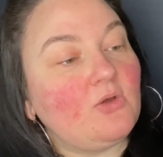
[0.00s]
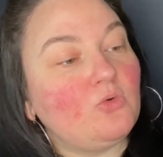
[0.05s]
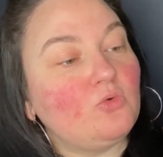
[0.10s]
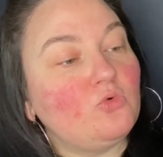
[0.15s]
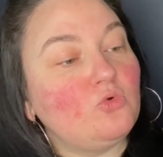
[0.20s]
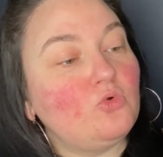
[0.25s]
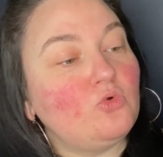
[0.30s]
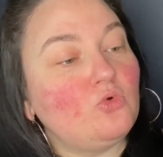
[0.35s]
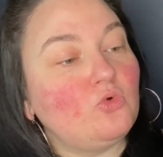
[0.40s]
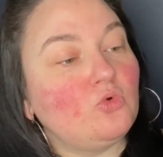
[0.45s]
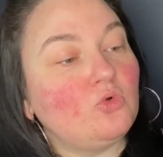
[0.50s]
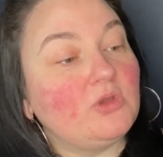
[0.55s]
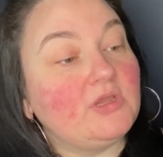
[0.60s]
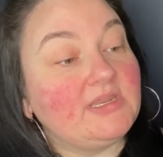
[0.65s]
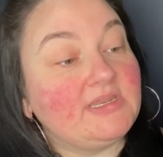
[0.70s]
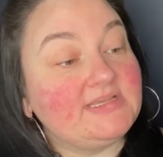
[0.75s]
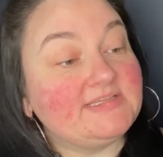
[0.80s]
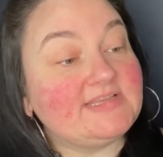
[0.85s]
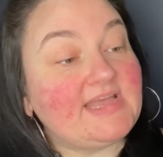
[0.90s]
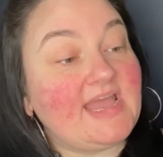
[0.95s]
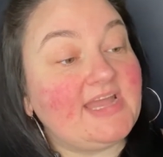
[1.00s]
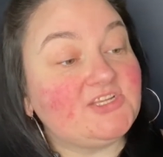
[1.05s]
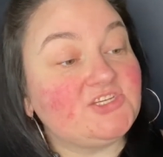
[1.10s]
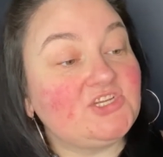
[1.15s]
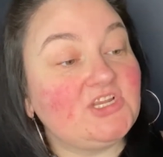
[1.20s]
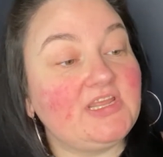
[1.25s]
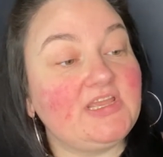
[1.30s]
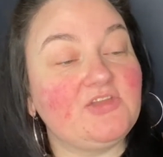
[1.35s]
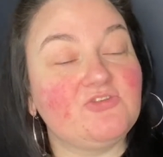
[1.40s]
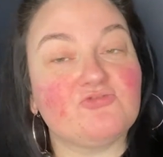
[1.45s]
Ooh, it is
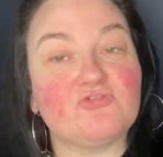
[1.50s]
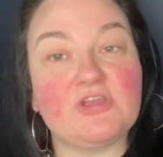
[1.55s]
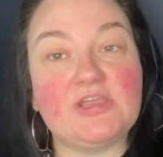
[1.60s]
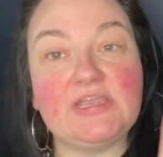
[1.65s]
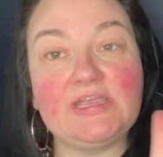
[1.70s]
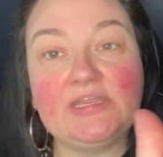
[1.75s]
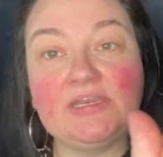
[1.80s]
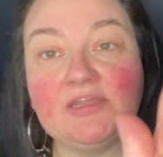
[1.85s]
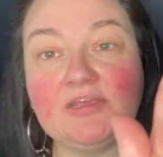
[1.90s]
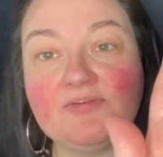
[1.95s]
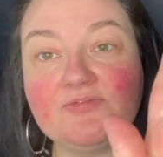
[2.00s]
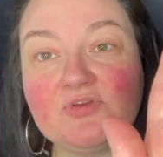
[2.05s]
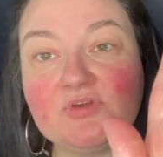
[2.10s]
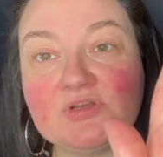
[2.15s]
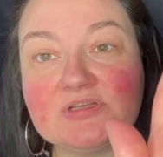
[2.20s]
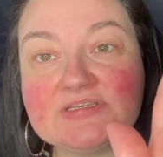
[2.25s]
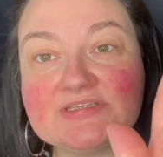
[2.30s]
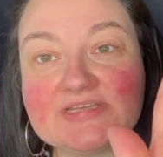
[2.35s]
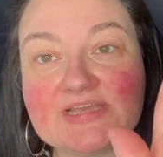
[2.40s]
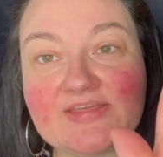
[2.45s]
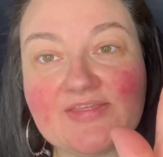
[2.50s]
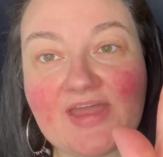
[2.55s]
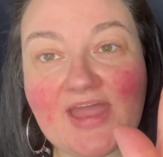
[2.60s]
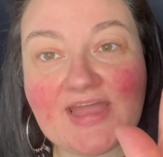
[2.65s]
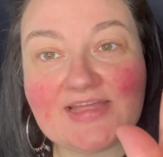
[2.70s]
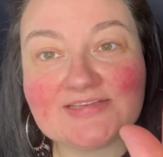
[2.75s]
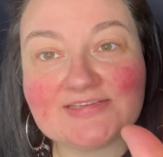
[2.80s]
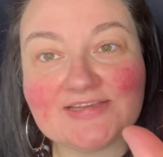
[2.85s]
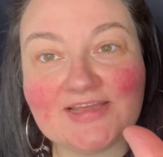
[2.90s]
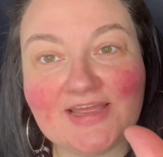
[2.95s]
actually green, if you can see
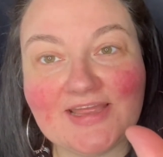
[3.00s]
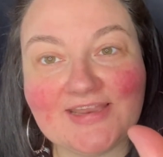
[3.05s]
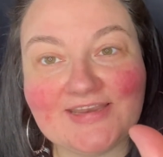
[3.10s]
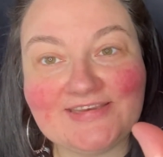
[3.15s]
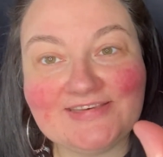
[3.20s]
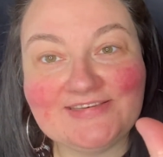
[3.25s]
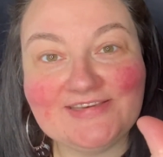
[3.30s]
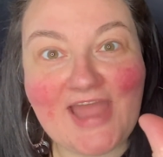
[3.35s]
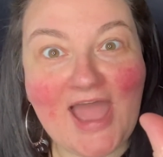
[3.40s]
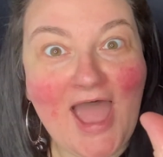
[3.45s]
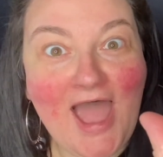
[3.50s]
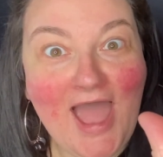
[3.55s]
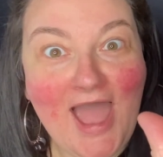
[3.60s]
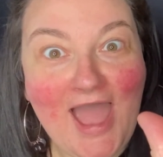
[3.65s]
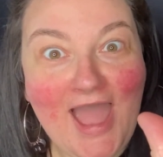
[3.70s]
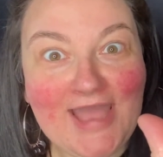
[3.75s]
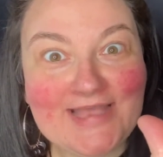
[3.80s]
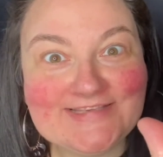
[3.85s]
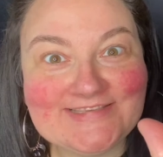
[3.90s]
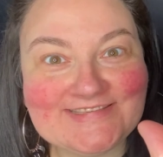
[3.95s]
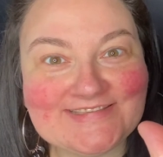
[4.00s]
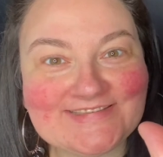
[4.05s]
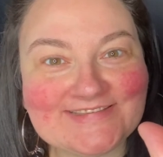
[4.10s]
that. Nice.